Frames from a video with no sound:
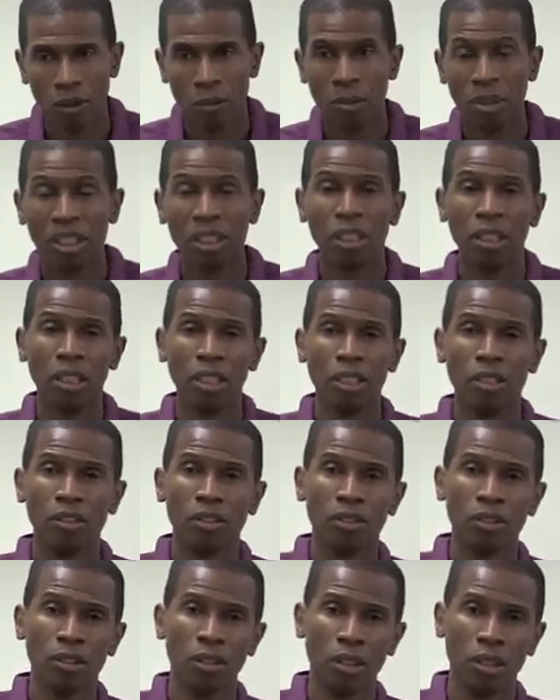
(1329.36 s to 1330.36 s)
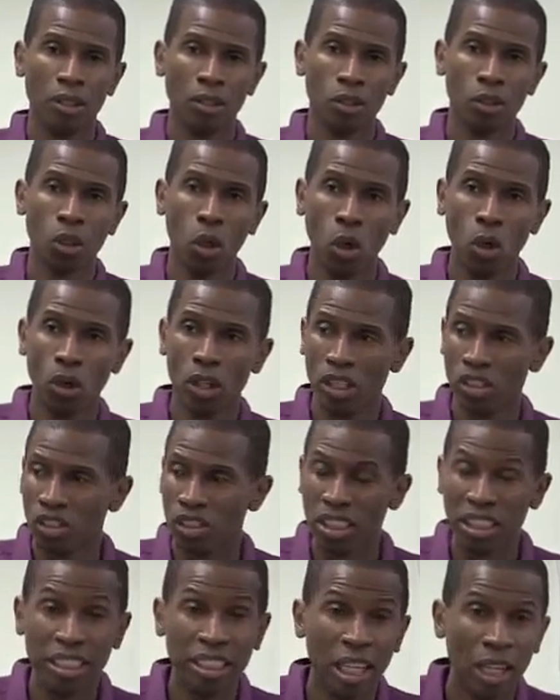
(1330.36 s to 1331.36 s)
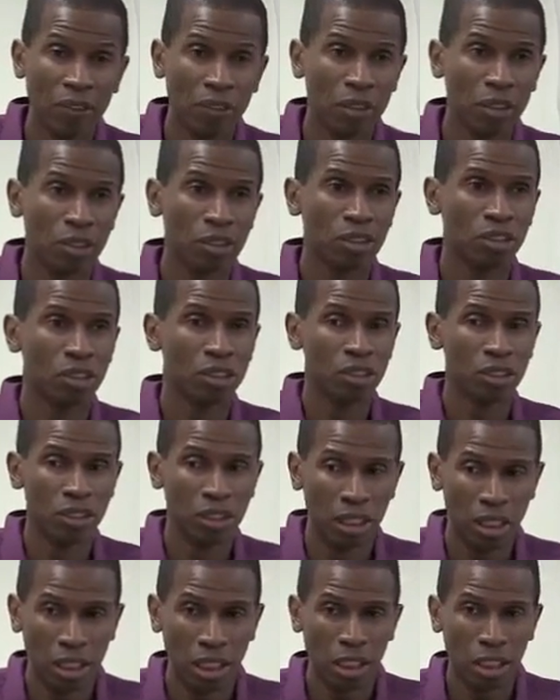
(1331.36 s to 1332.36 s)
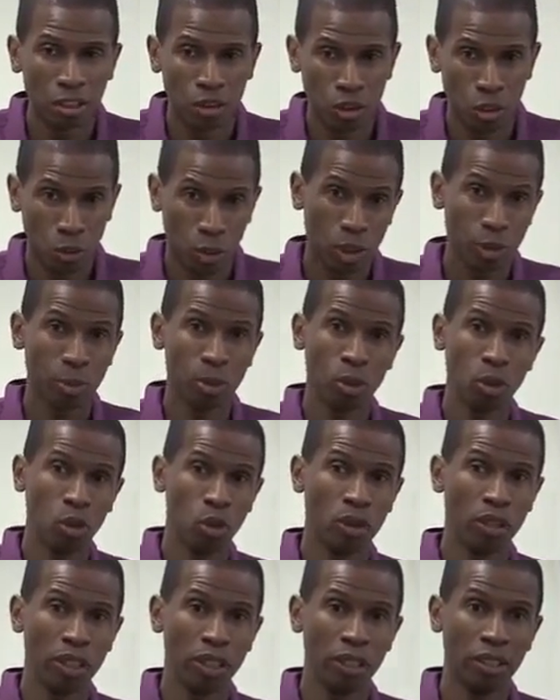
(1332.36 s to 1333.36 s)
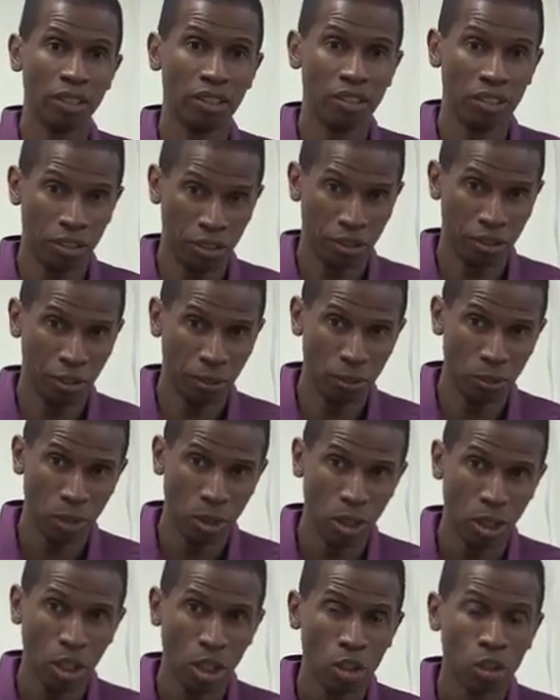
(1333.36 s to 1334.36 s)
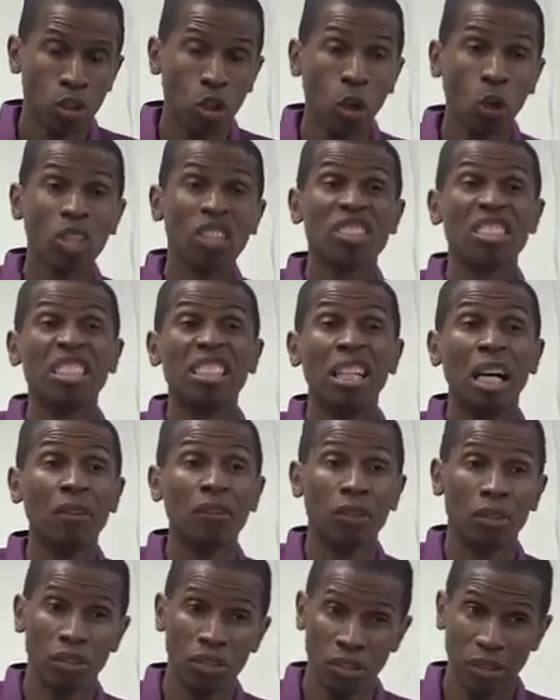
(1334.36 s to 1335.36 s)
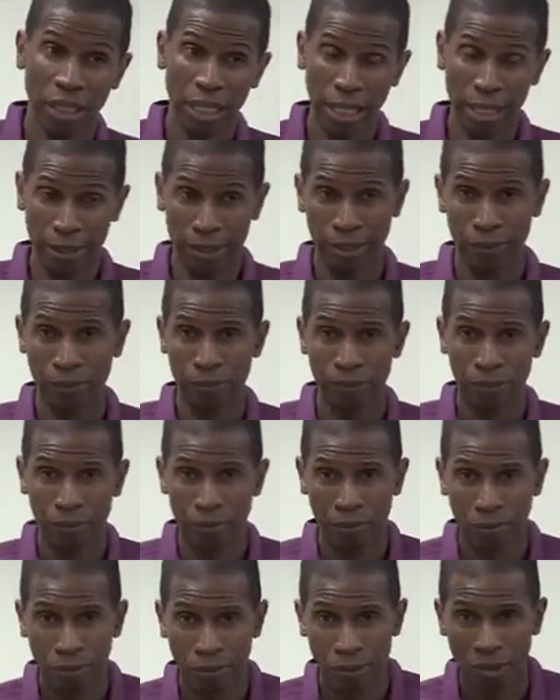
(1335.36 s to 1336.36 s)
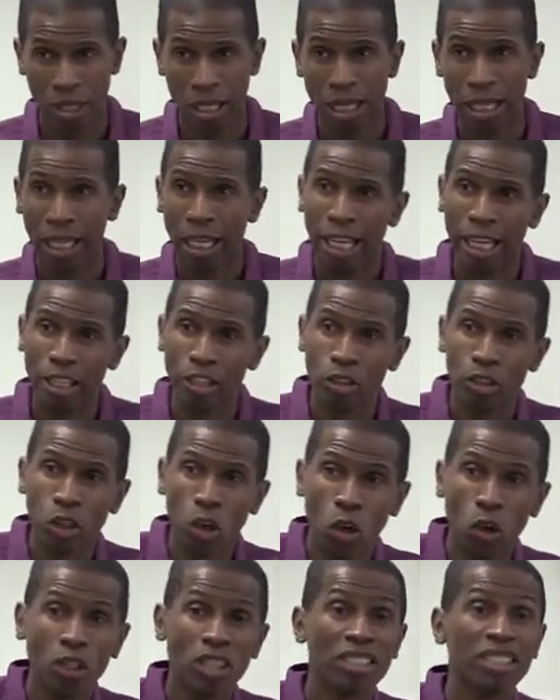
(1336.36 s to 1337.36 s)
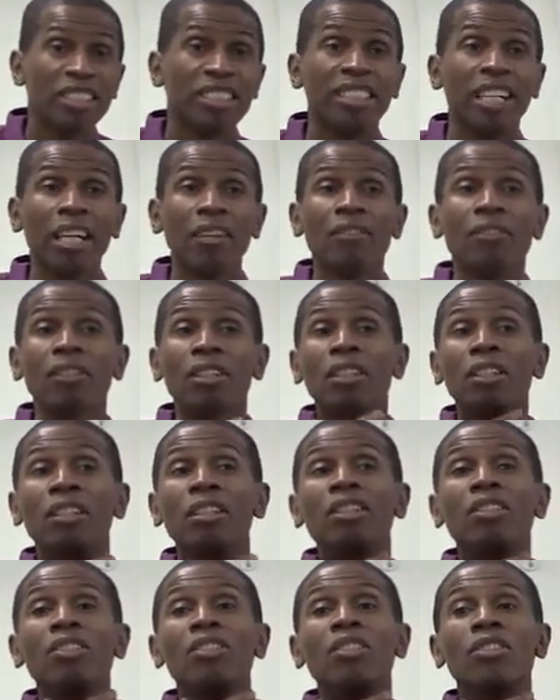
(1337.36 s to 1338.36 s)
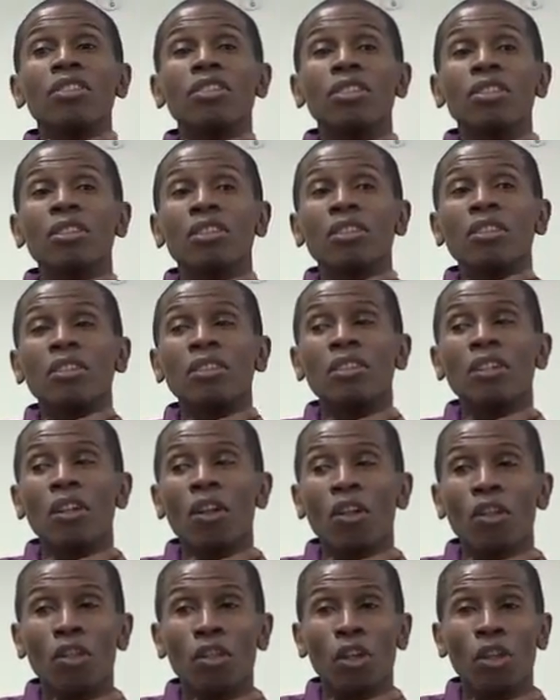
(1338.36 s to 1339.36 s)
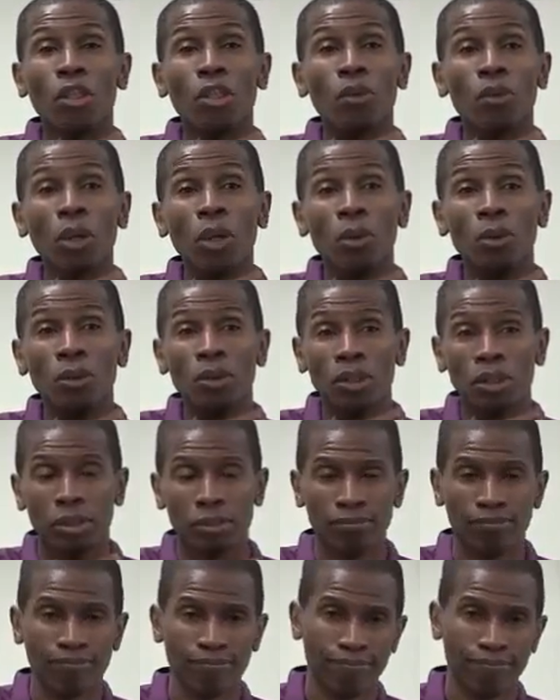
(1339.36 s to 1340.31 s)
Because Taurus governs the lungs or respiratory system. Taurus governs that. And Taurus governs the throat.